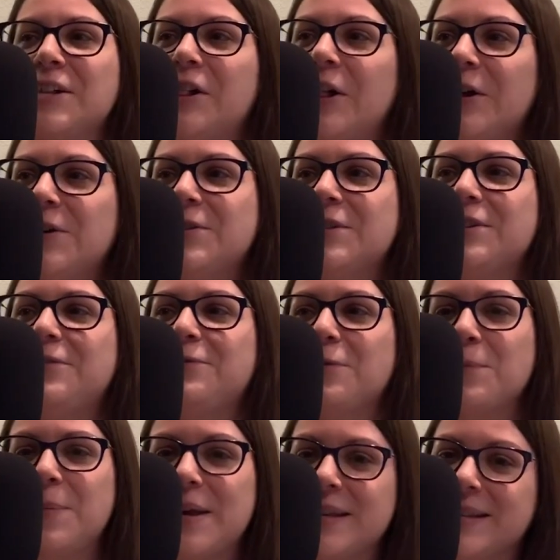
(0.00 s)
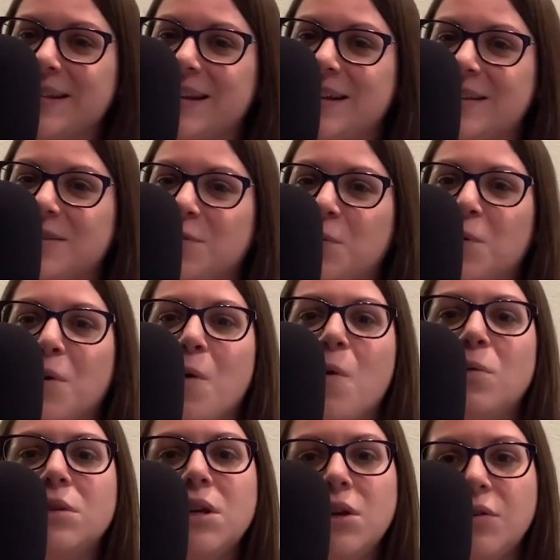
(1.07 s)
closed for business or
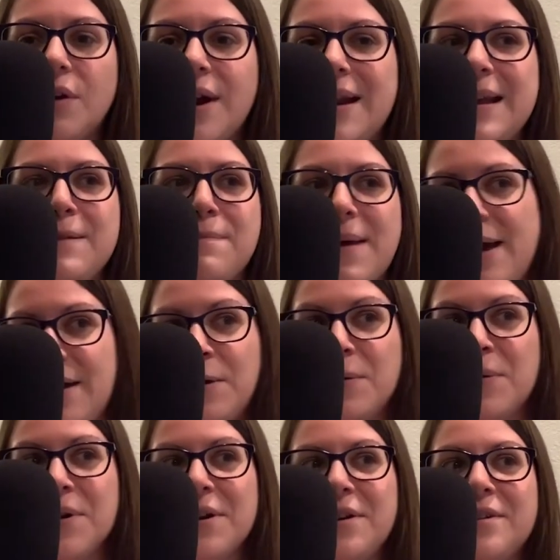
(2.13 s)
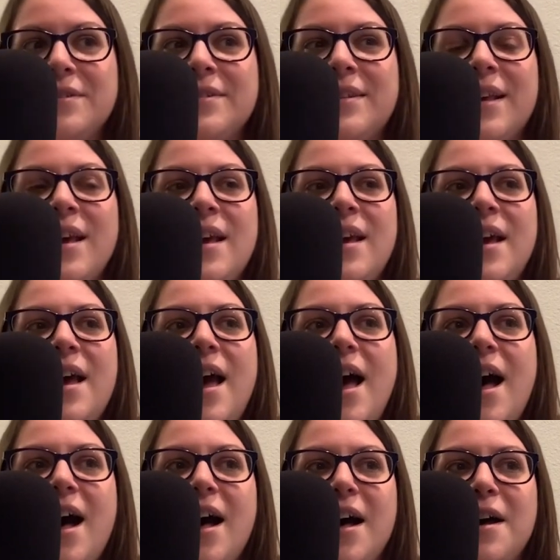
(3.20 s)
only grading back orders
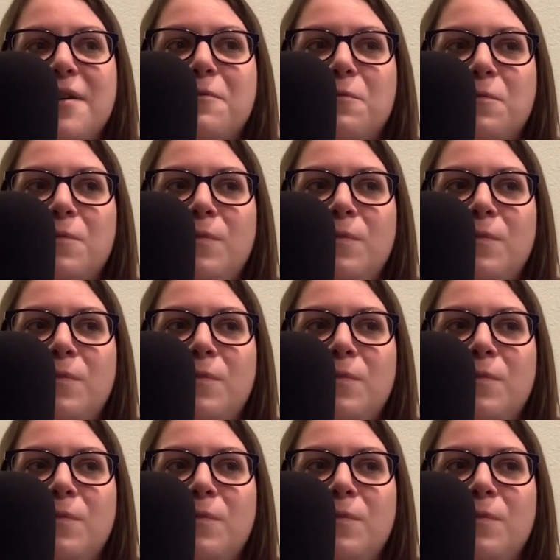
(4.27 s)
uh,